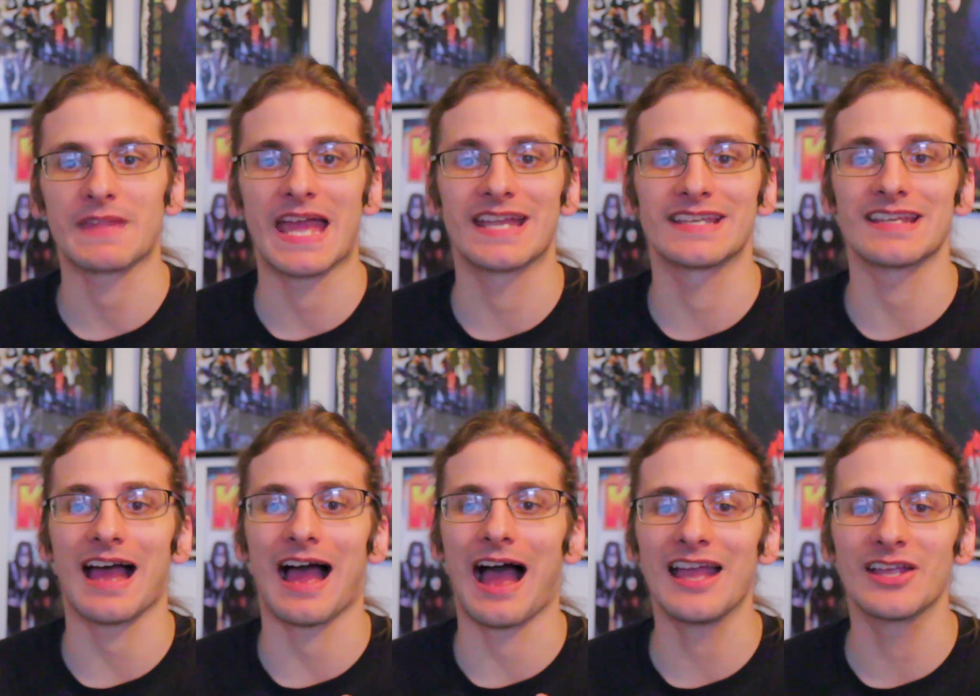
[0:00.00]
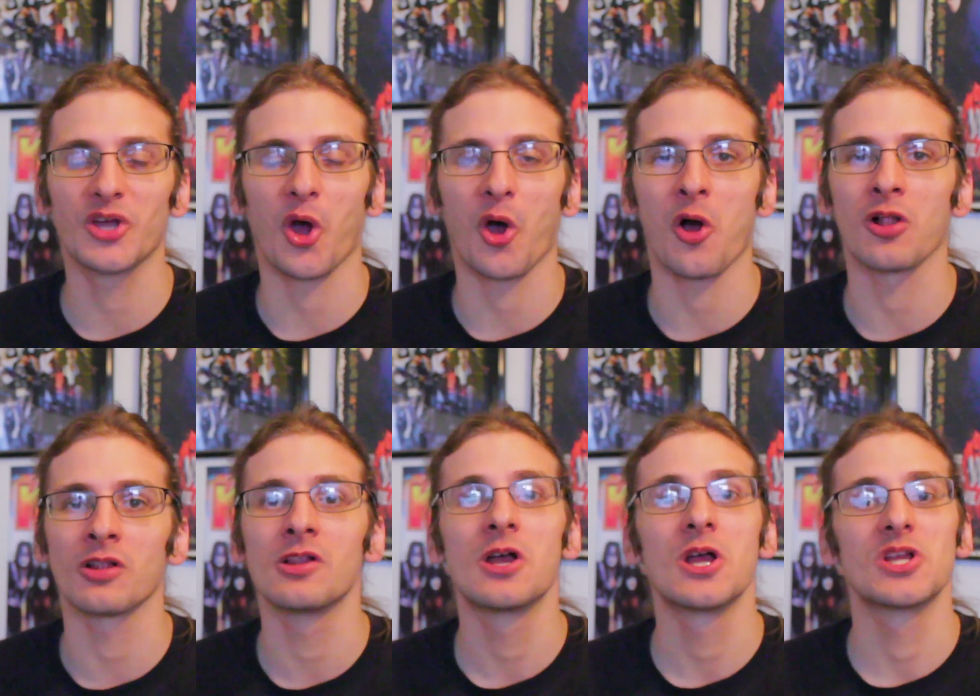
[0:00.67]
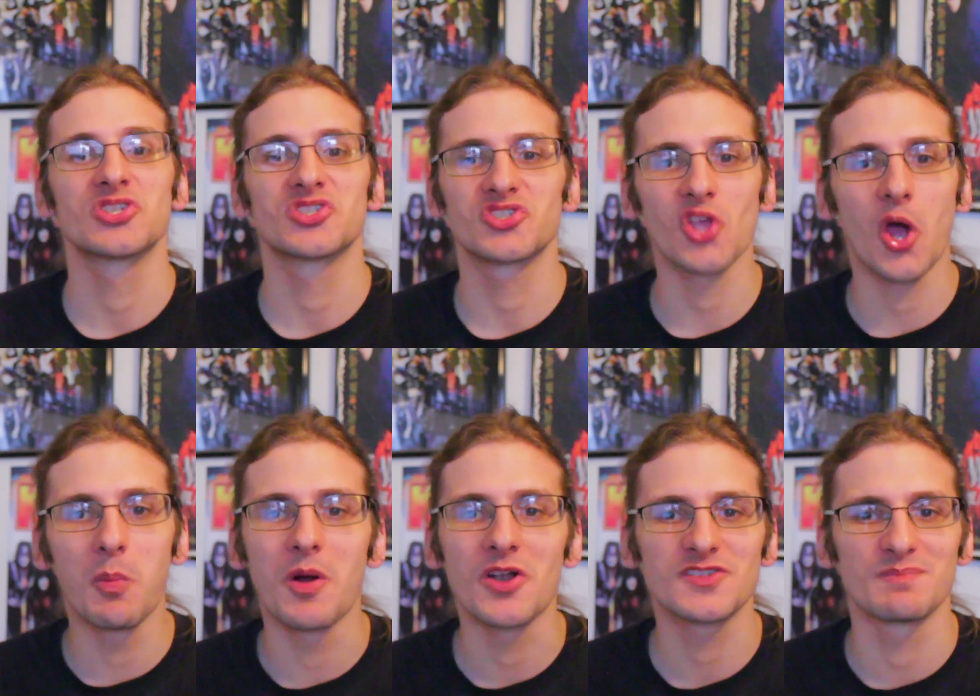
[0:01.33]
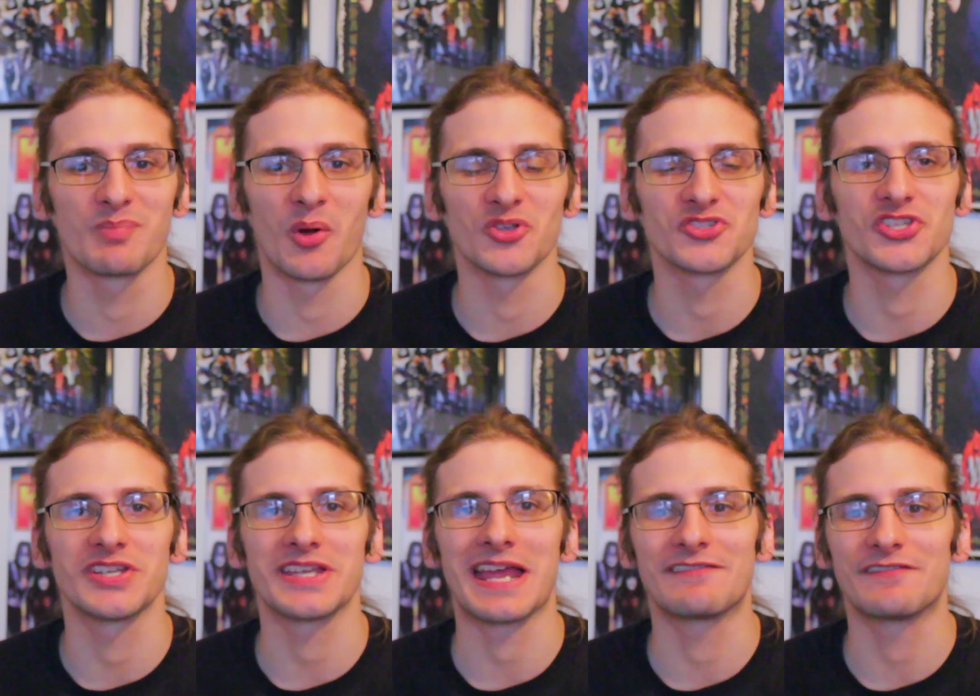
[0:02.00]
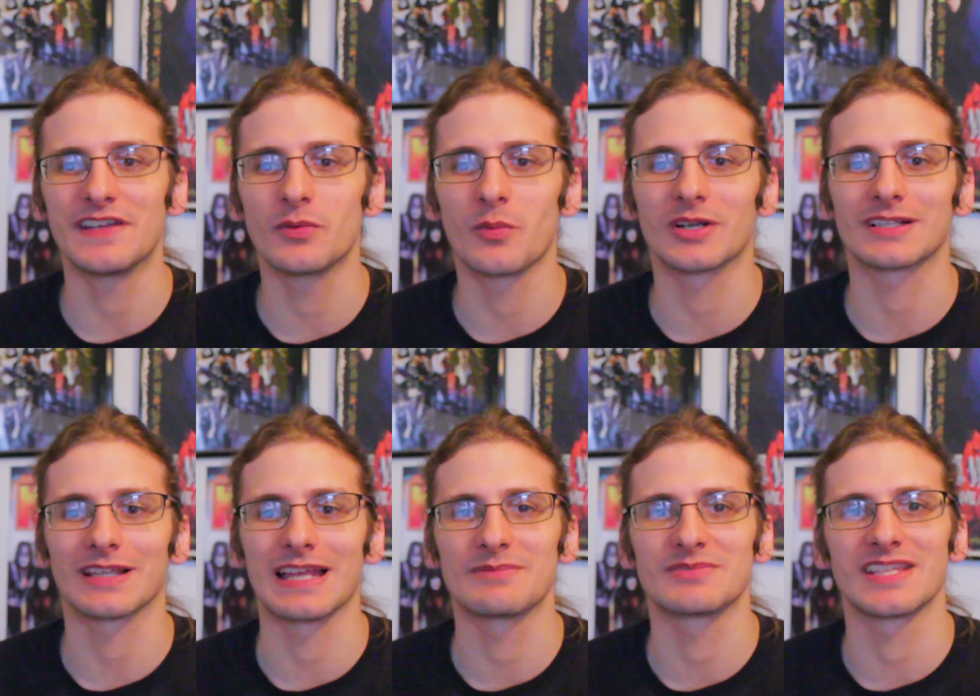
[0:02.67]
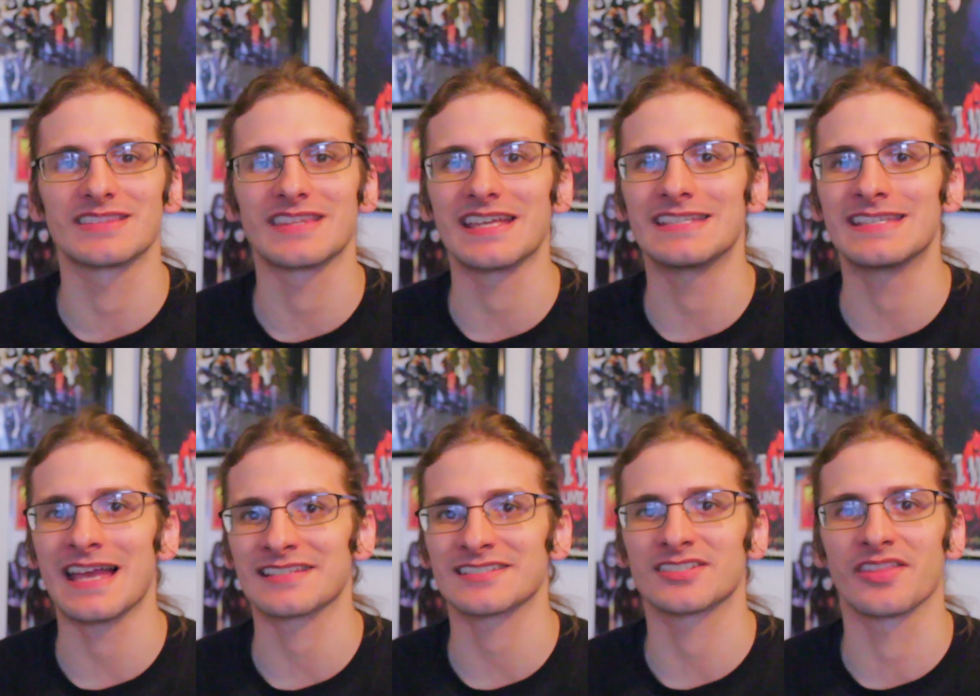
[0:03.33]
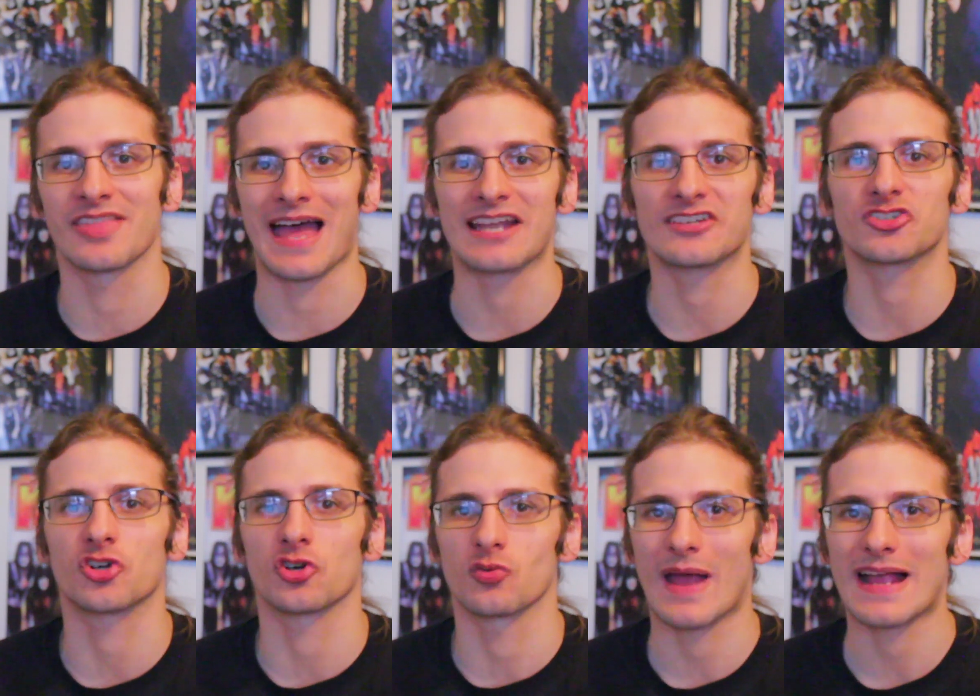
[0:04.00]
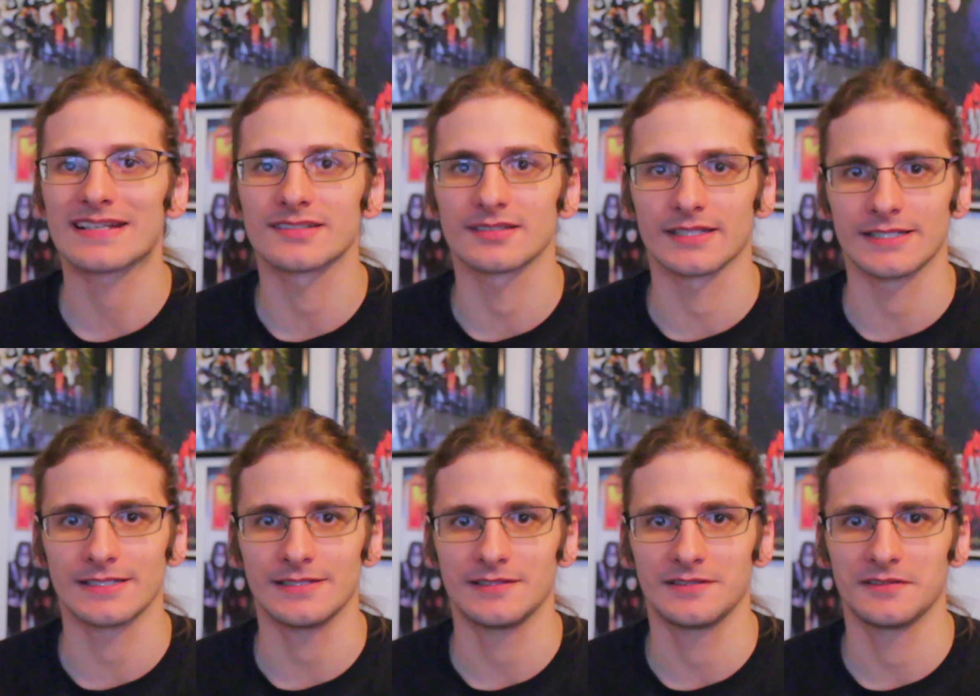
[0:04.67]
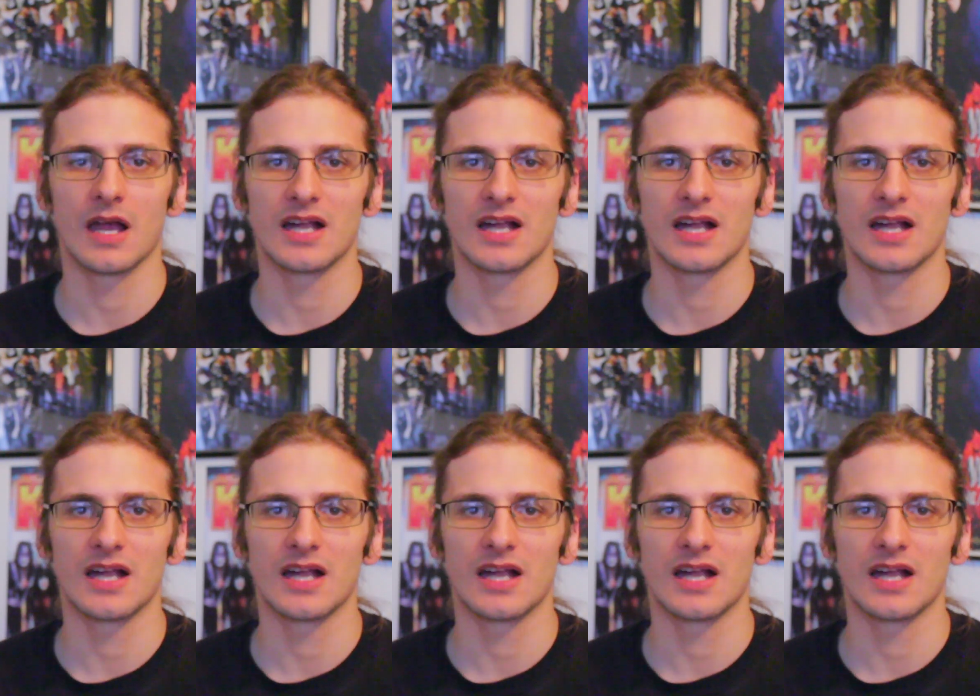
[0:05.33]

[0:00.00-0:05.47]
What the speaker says: And I call so much bullshit if anyone claims that they guessed that correctly.